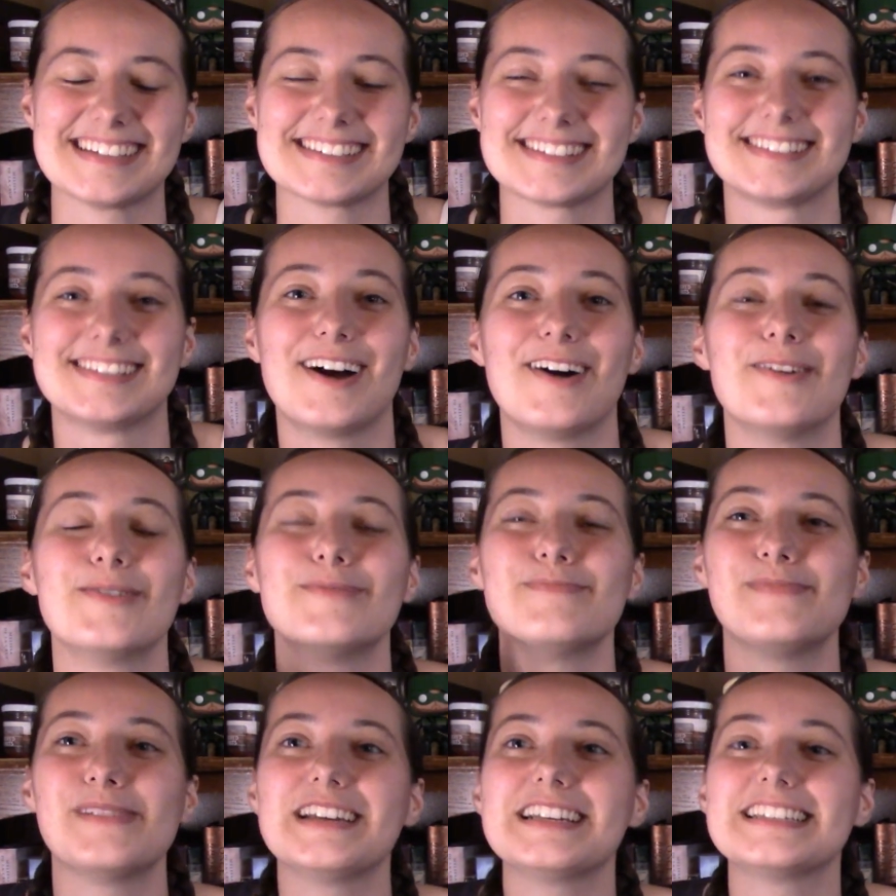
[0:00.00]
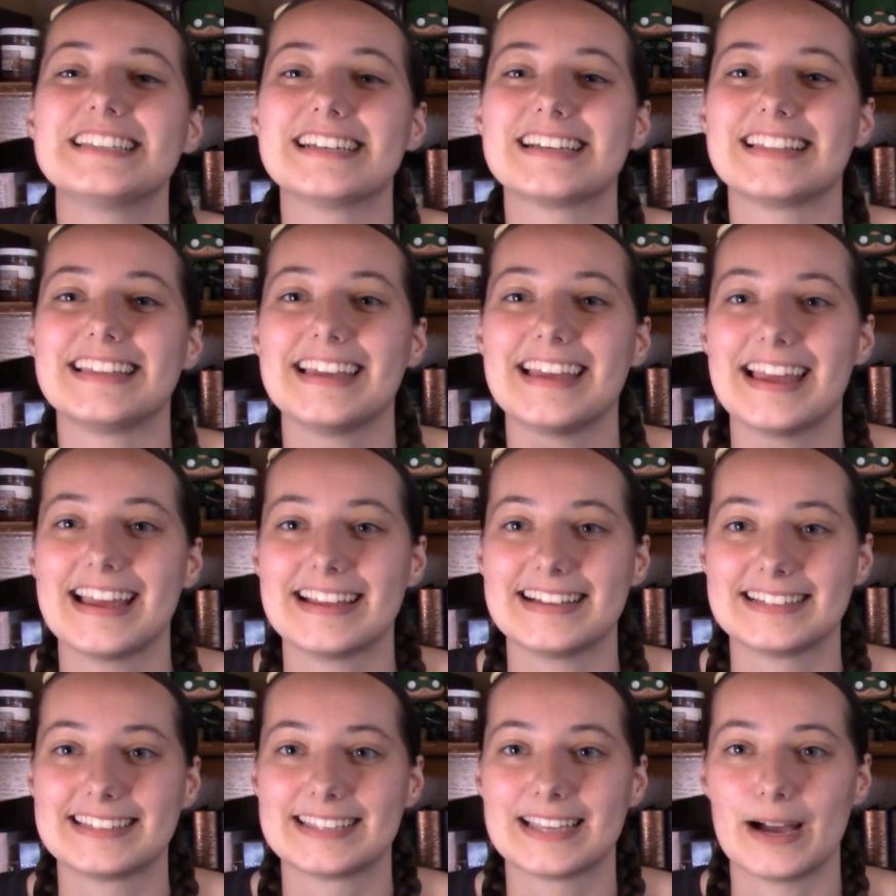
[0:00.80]
So basically,
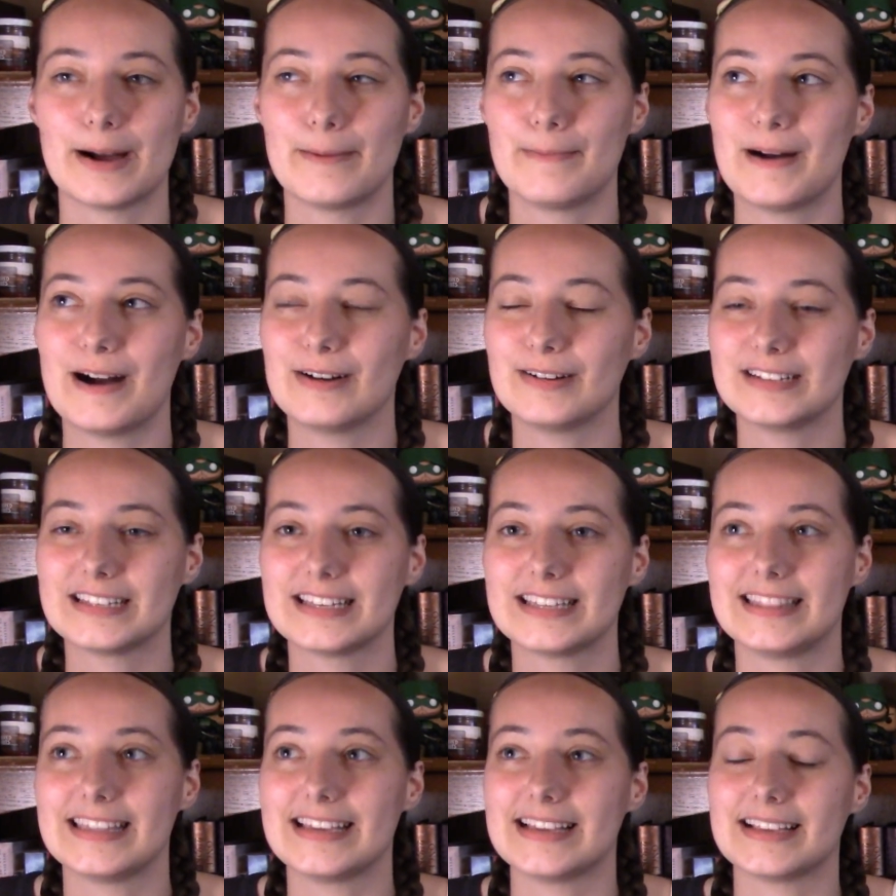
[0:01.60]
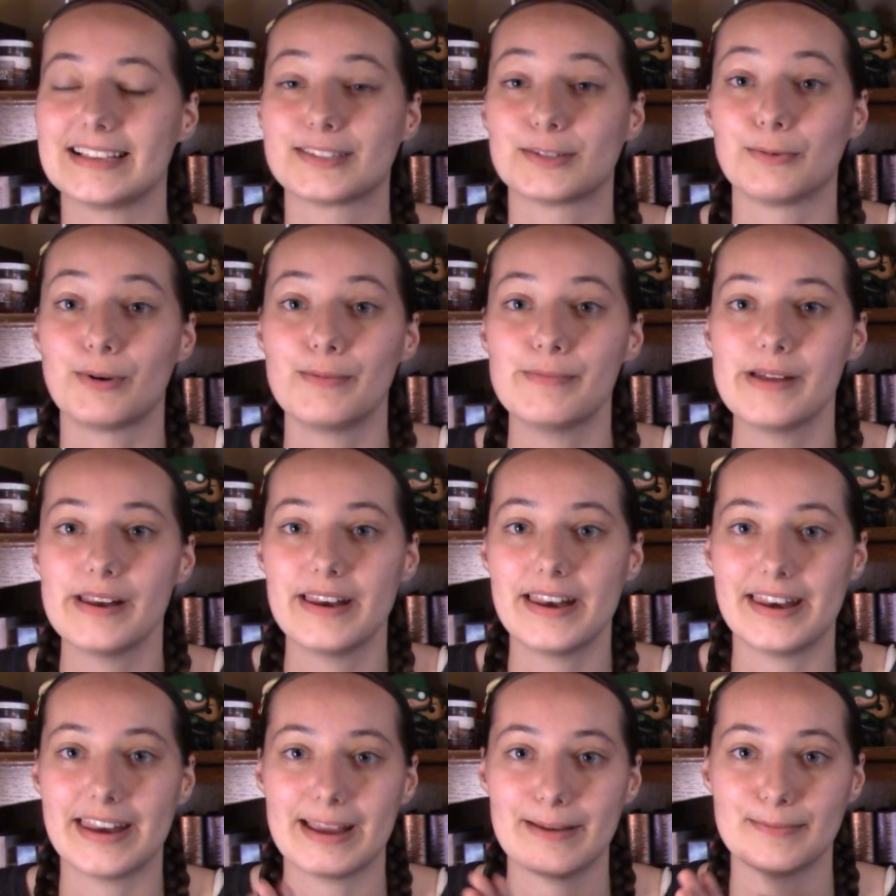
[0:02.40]
it's about this
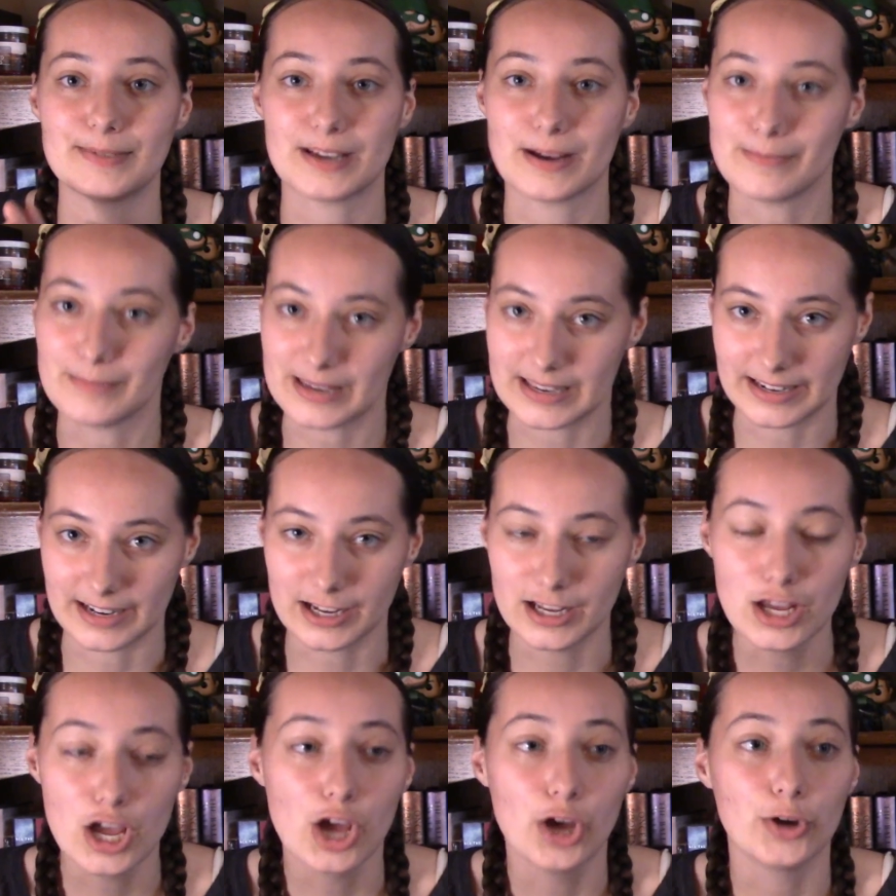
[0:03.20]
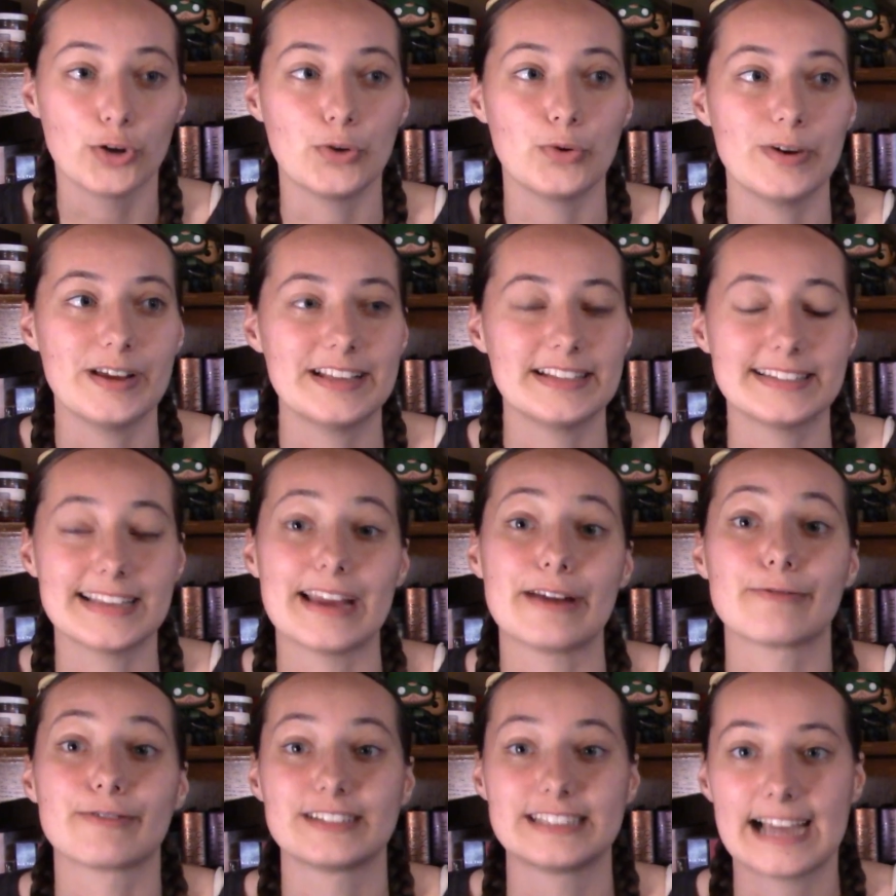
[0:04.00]
woman named Amina, who is
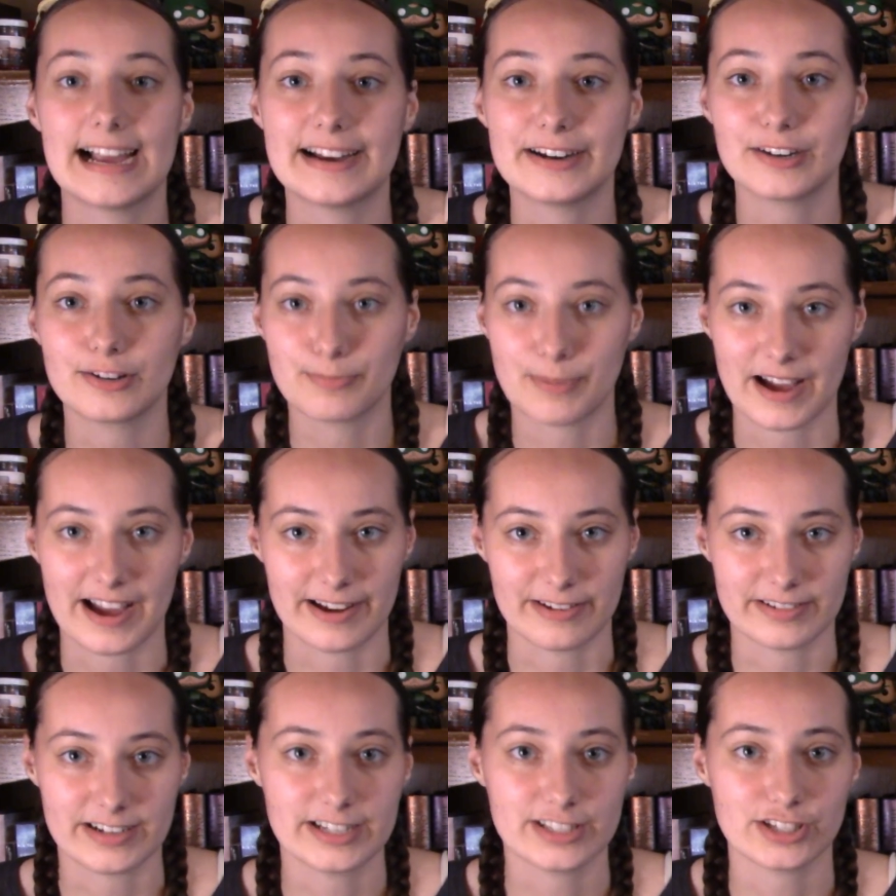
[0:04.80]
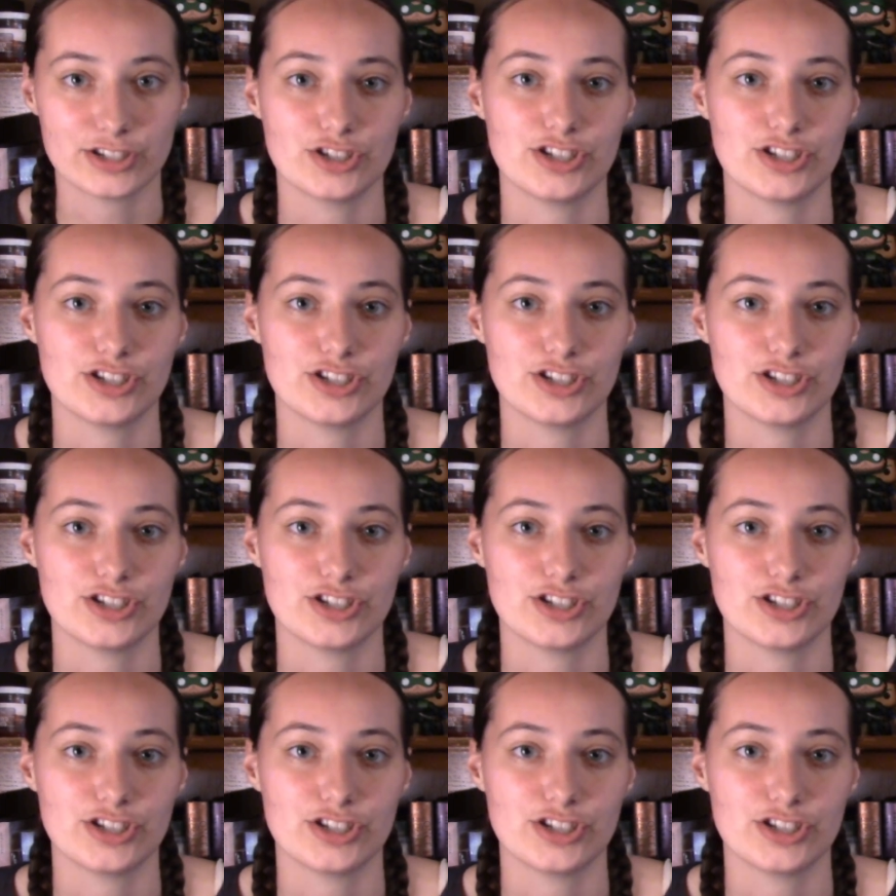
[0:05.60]
a retired pirate.